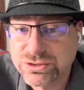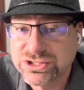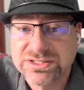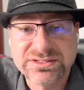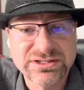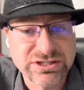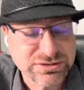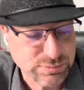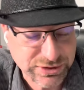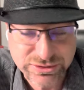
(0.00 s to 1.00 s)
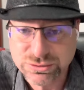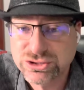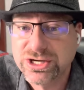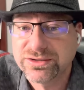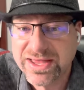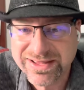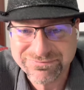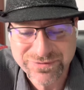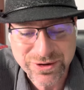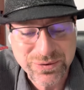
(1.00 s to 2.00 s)
She's willing to share that
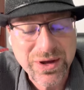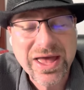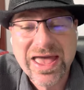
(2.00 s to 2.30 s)
info